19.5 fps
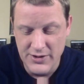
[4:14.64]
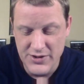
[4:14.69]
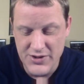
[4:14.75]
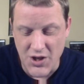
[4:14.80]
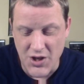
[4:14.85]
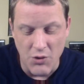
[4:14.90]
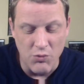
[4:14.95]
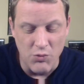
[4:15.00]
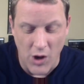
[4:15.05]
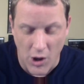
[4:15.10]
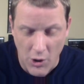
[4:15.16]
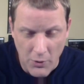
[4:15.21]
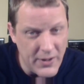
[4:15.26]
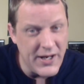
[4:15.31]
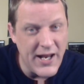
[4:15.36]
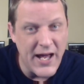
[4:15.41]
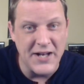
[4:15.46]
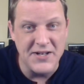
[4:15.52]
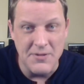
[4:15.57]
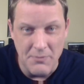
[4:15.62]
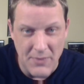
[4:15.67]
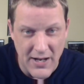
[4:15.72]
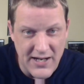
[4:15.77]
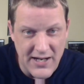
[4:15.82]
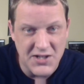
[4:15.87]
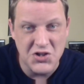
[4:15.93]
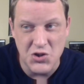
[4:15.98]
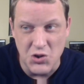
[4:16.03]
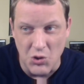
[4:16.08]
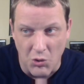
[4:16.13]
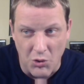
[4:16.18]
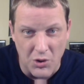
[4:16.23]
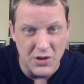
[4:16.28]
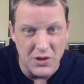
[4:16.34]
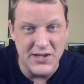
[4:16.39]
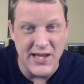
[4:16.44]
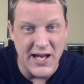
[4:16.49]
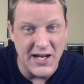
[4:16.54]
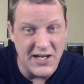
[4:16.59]
So Roman had to make
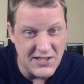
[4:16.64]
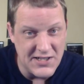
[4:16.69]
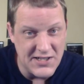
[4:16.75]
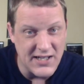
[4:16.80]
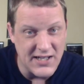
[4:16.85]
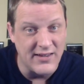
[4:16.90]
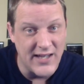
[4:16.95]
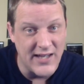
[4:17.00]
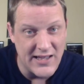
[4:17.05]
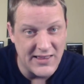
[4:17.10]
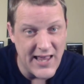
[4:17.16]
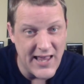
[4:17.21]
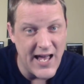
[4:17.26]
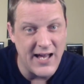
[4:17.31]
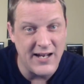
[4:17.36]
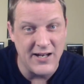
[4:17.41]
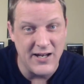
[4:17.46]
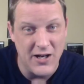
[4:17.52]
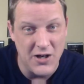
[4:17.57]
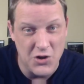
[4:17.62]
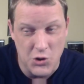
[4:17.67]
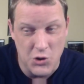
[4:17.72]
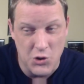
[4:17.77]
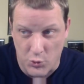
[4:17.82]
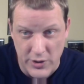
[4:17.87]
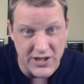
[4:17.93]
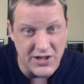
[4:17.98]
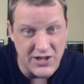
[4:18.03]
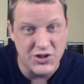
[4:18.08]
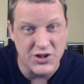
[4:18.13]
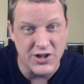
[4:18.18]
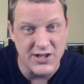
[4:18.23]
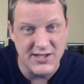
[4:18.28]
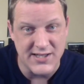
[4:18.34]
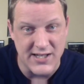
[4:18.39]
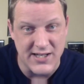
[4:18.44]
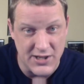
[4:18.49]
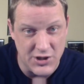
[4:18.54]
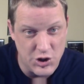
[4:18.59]
sure that he didn't let that
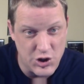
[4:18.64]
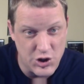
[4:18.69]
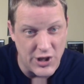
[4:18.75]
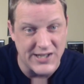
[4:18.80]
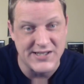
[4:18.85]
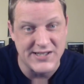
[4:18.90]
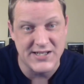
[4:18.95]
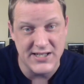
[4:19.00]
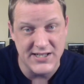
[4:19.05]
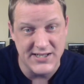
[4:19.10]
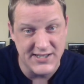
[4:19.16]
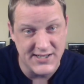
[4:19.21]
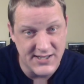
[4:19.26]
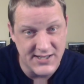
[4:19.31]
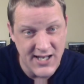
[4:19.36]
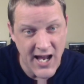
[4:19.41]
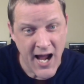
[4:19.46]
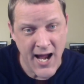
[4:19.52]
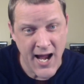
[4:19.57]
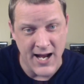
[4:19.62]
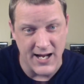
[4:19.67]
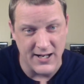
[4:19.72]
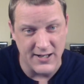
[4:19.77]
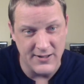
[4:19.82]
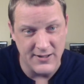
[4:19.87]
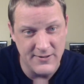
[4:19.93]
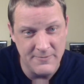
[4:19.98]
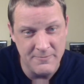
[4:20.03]
egregious injustice stand.